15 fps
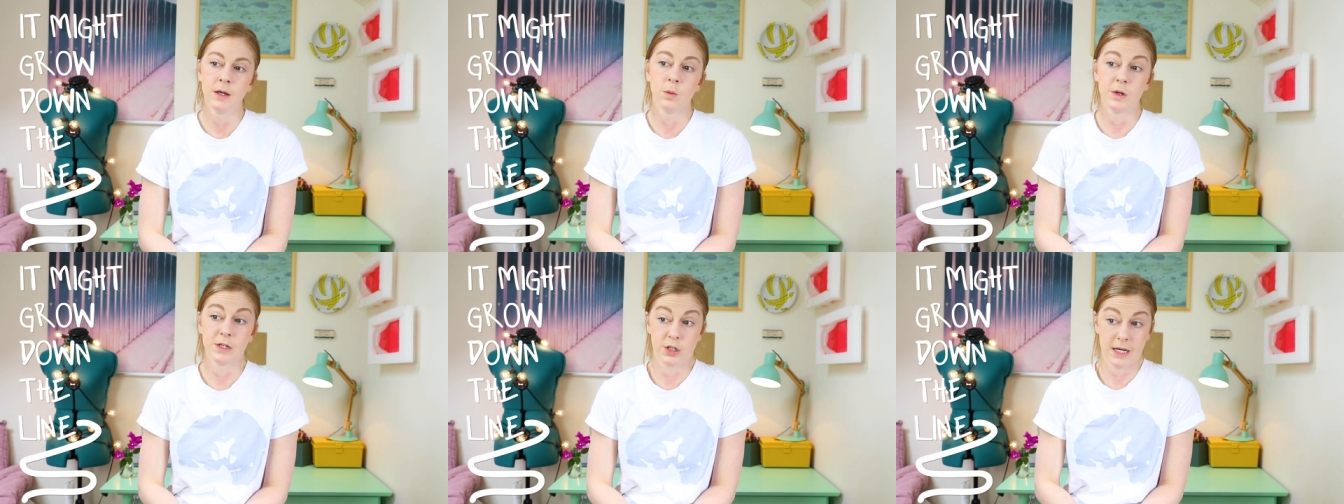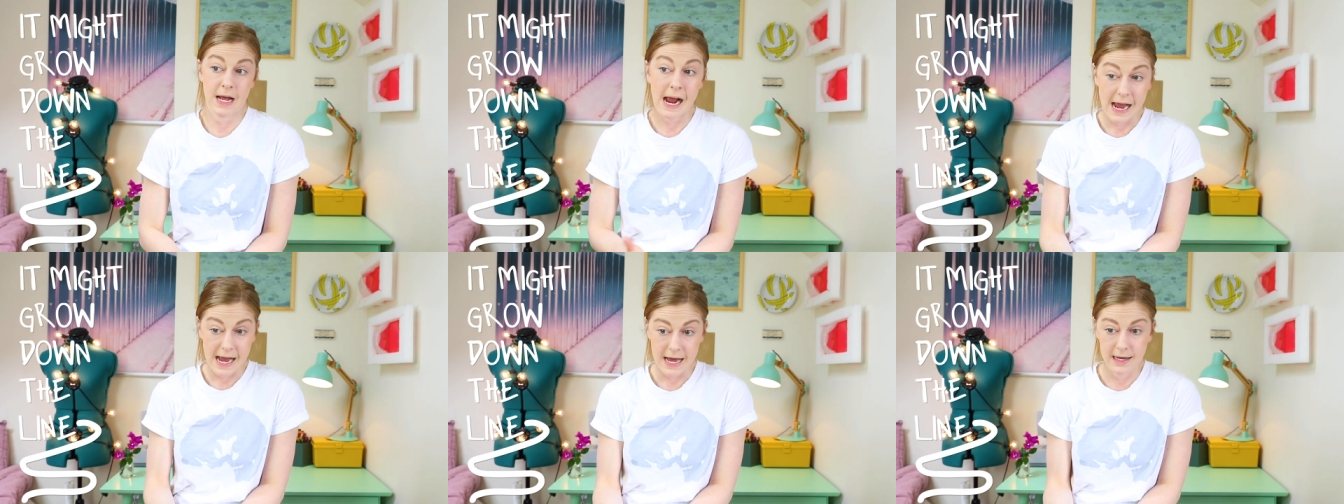which it
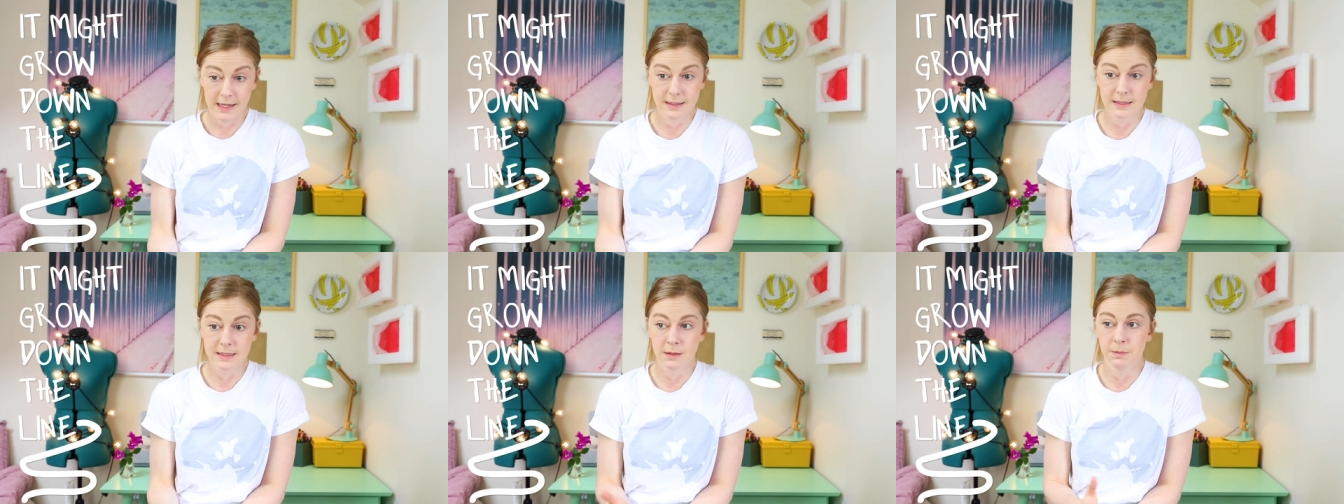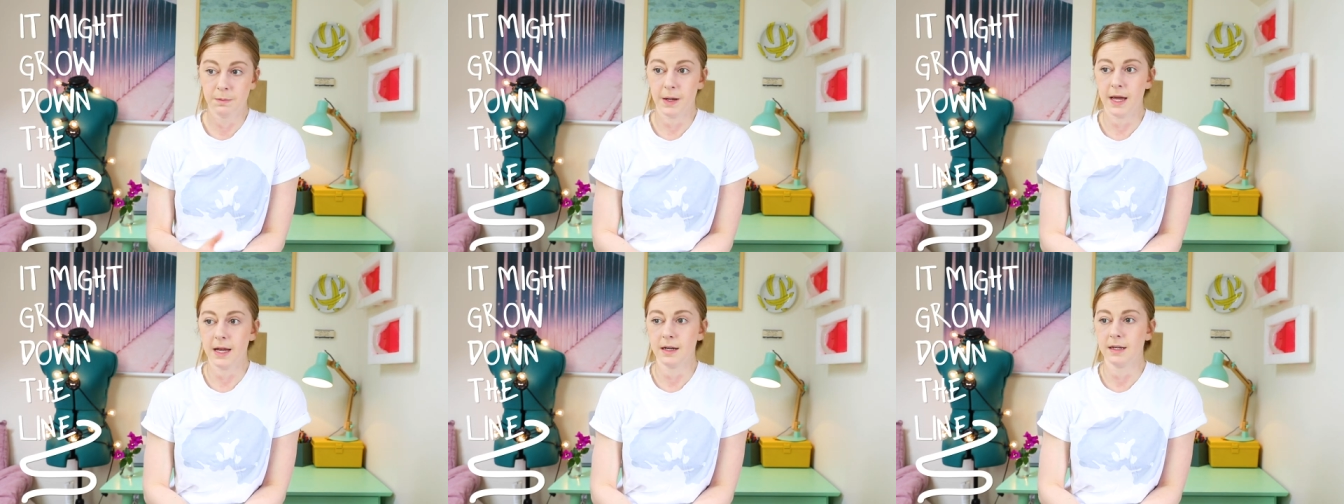has,
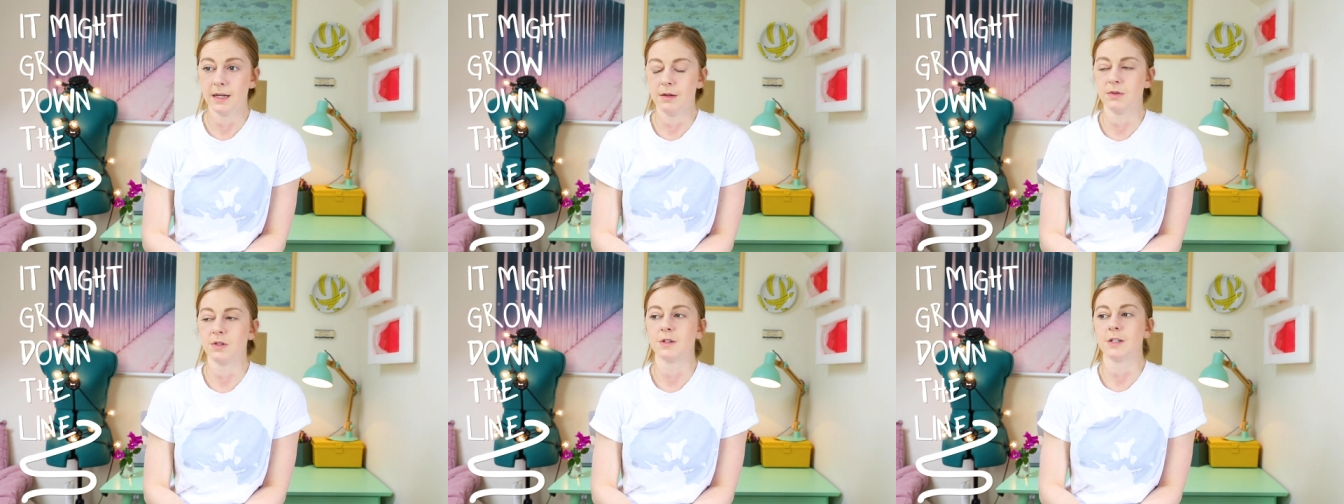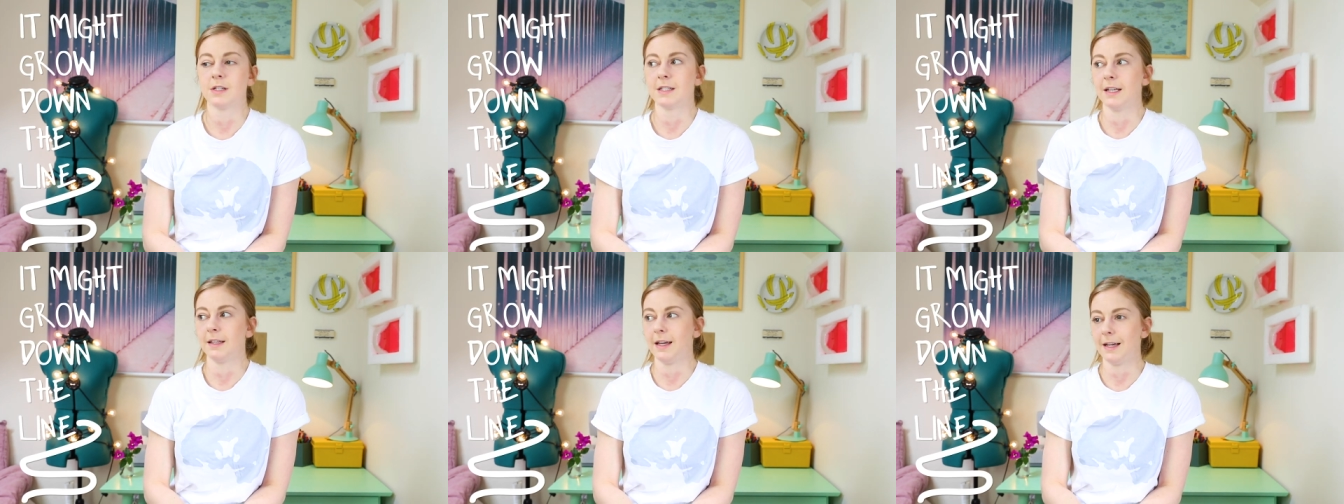but it was
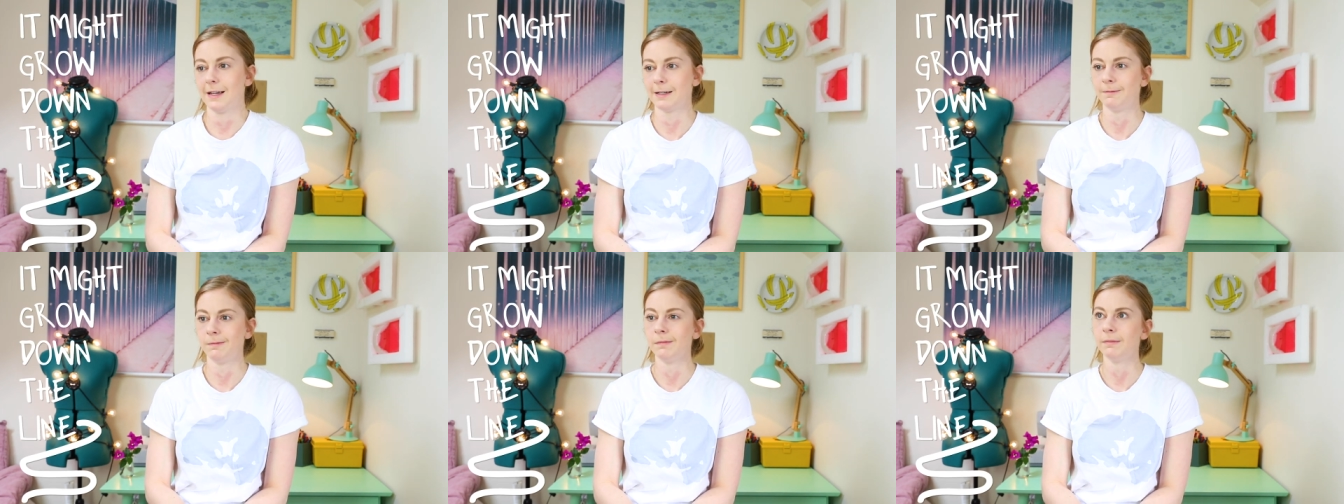just that like